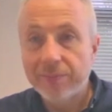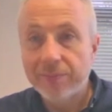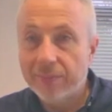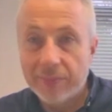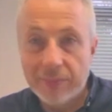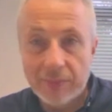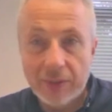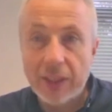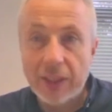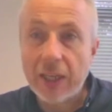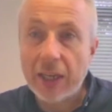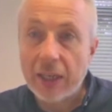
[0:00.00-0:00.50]

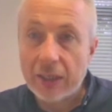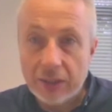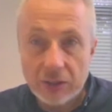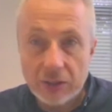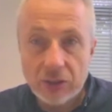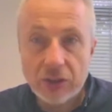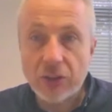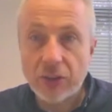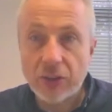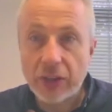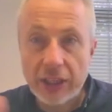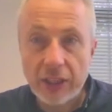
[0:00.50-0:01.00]
yeah,
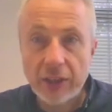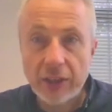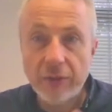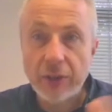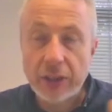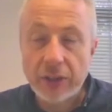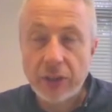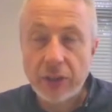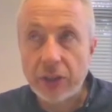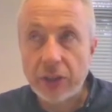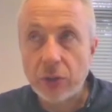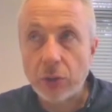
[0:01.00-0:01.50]
just think of it
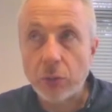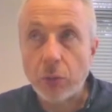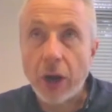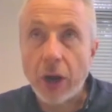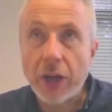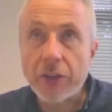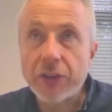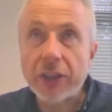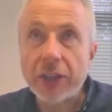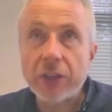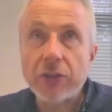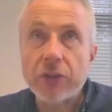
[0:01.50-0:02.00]
that you're
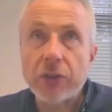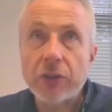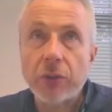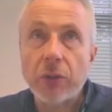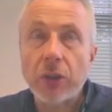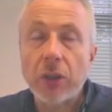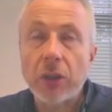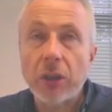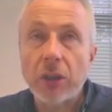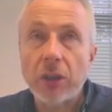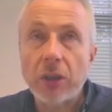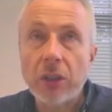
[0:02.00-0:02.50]
writing
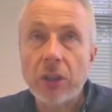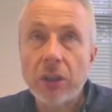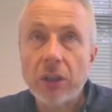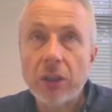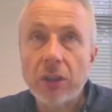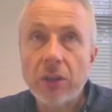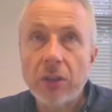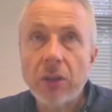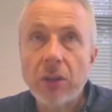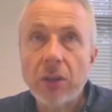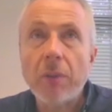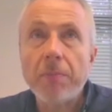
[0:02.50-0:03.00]
to
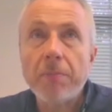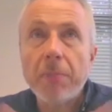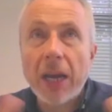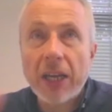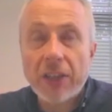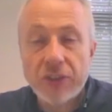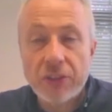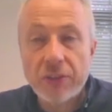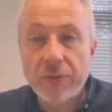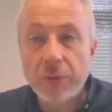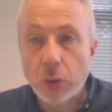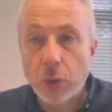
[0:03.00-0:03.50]
not a
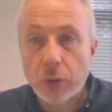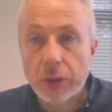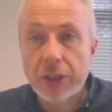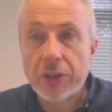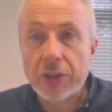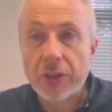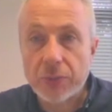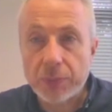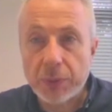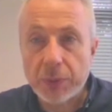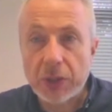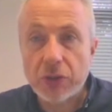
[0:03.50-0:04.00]
massive audience,
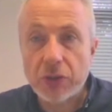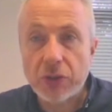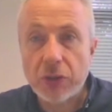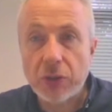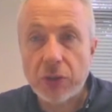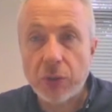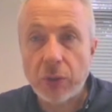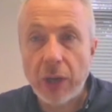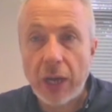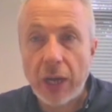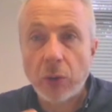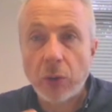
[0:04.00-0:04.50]
but to
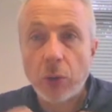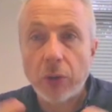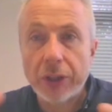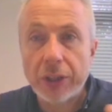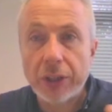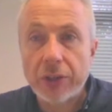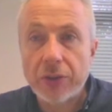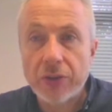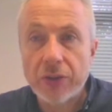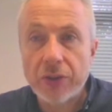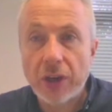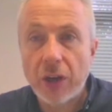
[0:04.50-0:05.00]
an
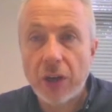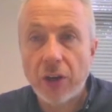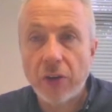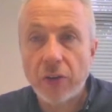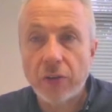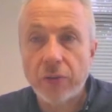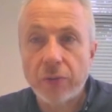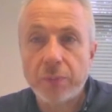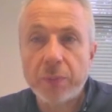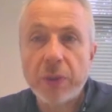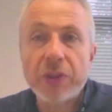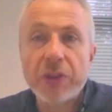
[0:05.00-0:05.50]
audience
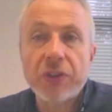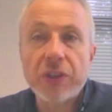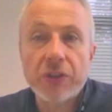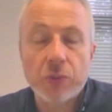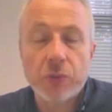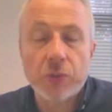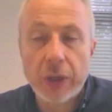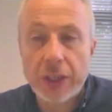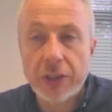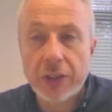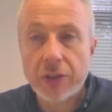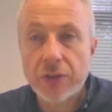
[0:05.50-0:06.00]
of business
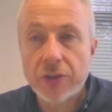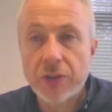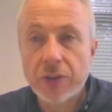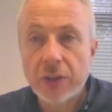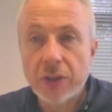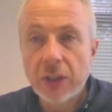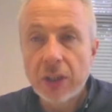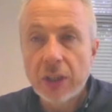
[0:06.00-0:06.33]
readers.